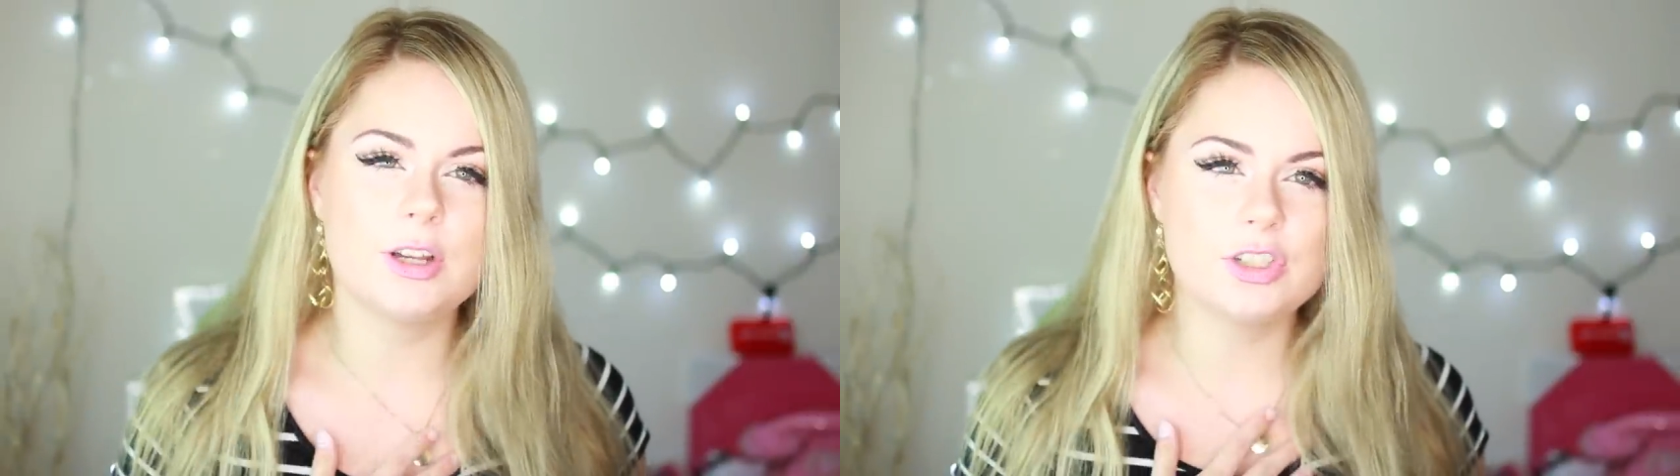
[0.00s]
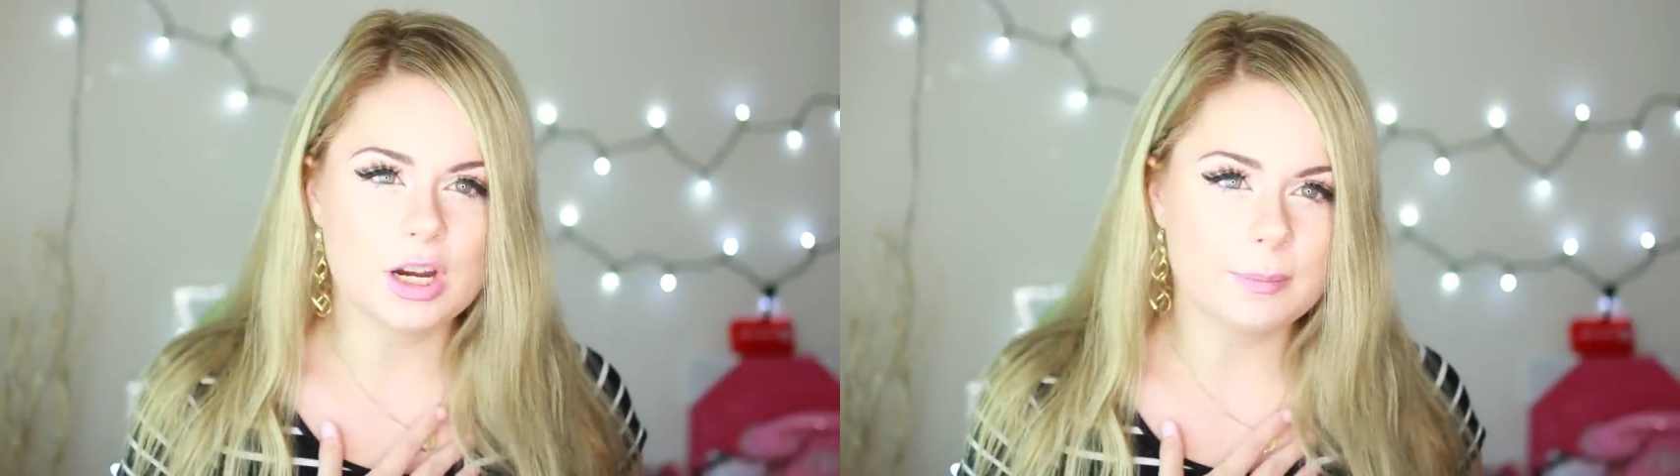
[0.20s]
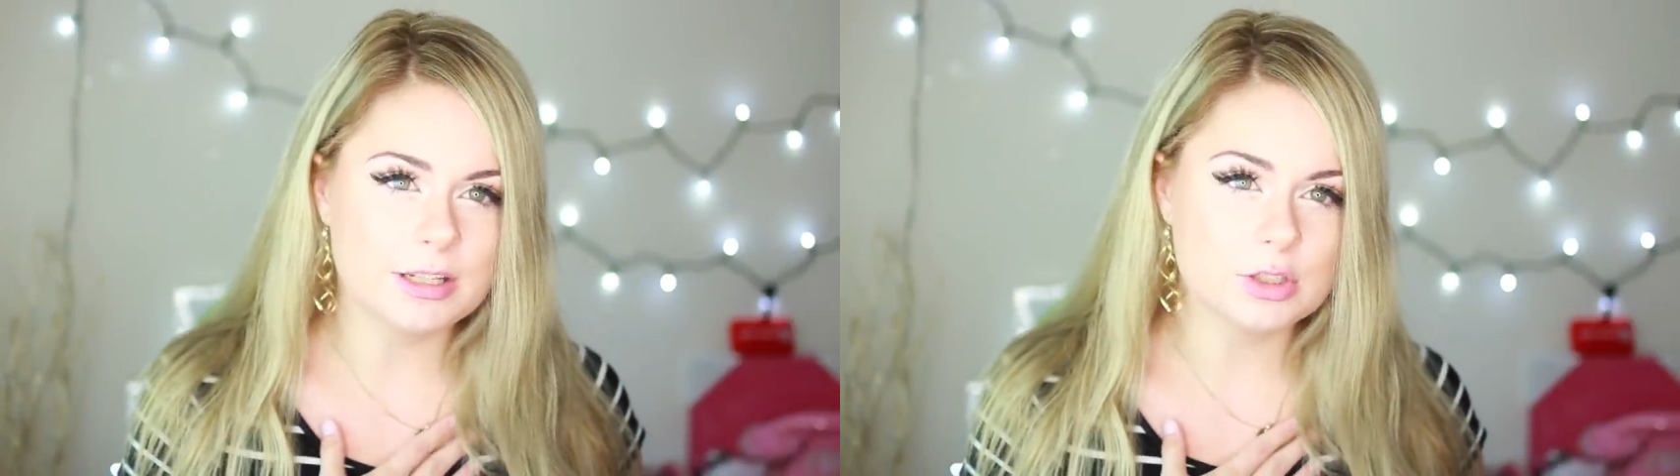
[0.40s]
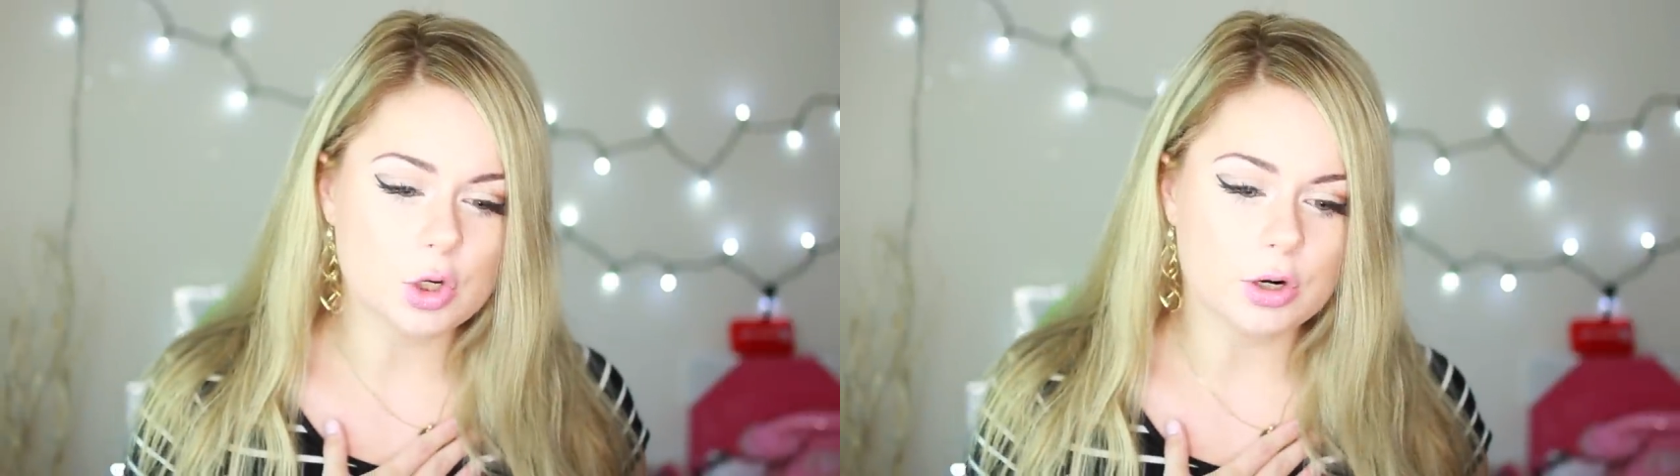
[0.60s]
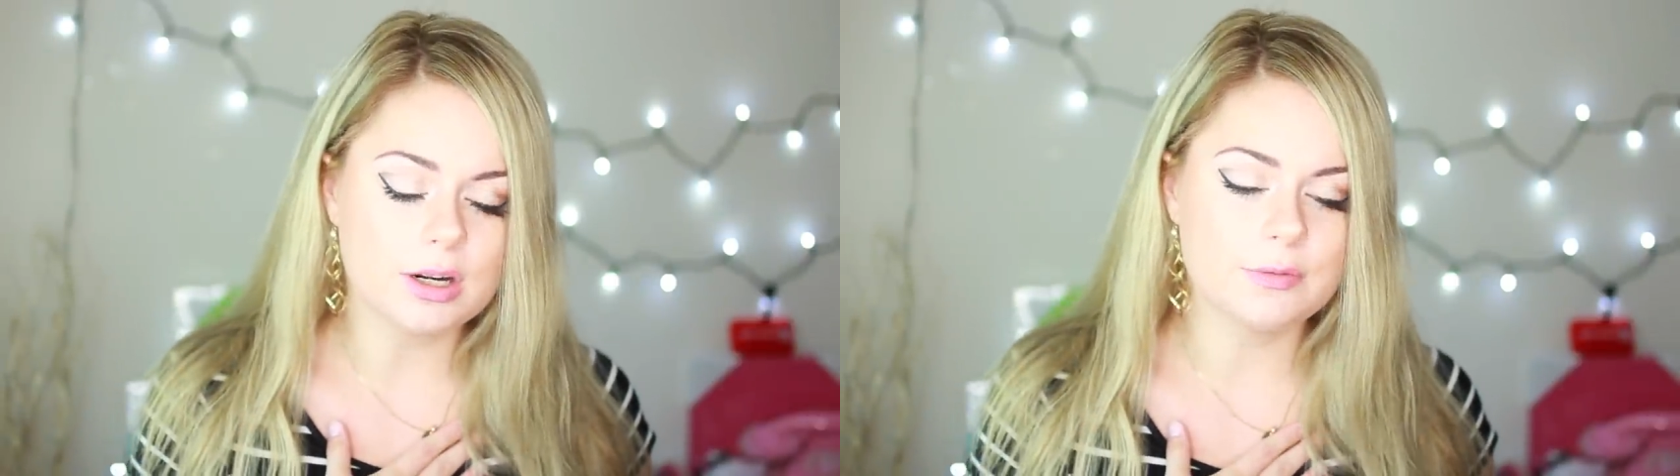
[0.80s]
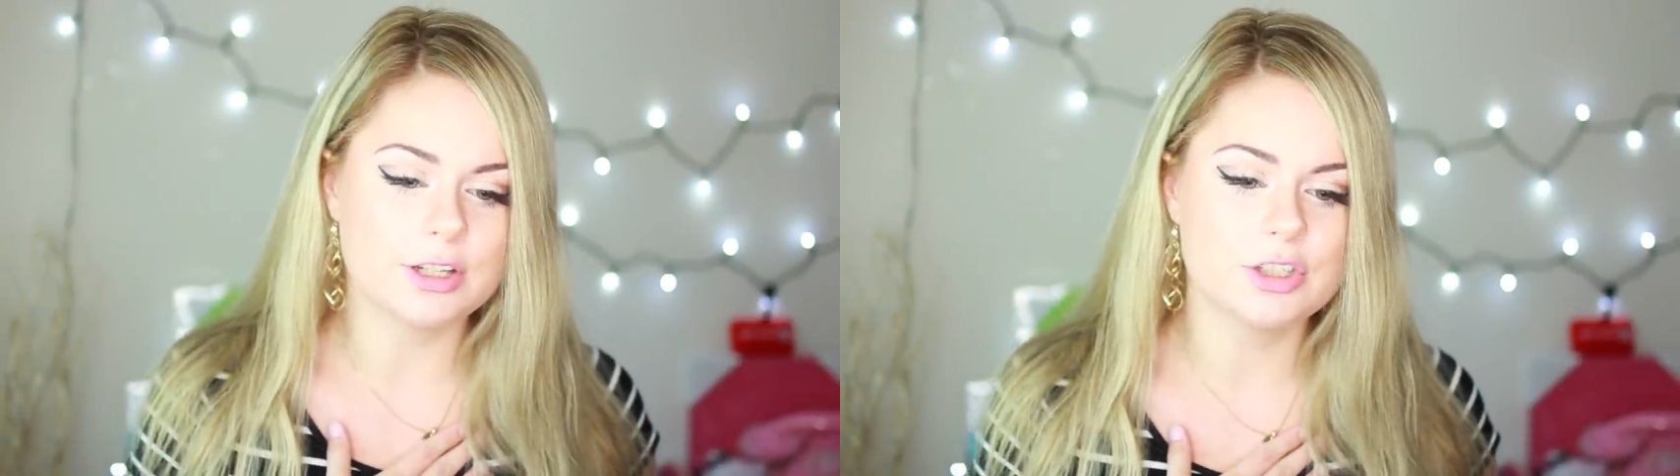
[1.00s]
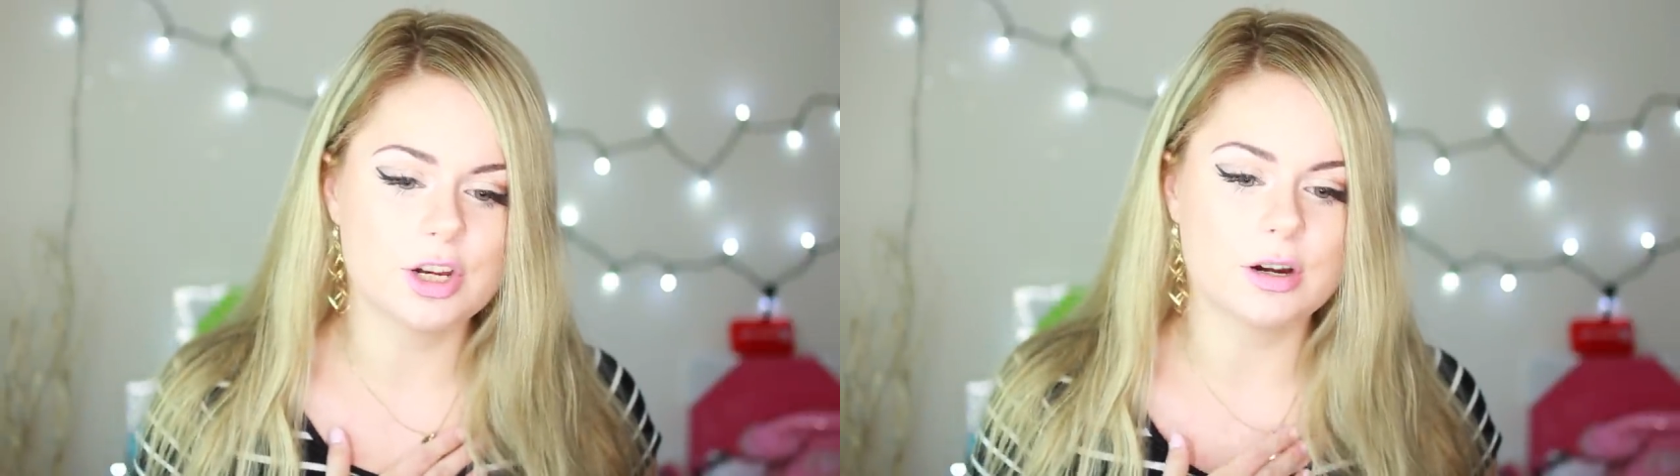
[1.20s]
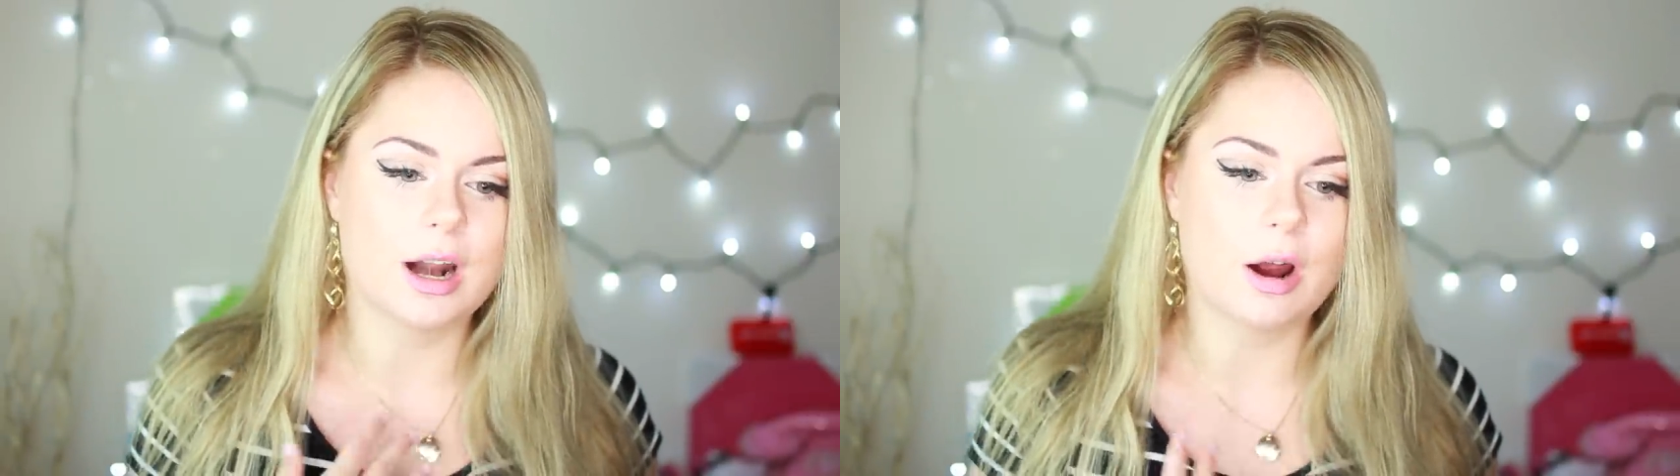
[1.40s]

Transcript: I share my story and if I share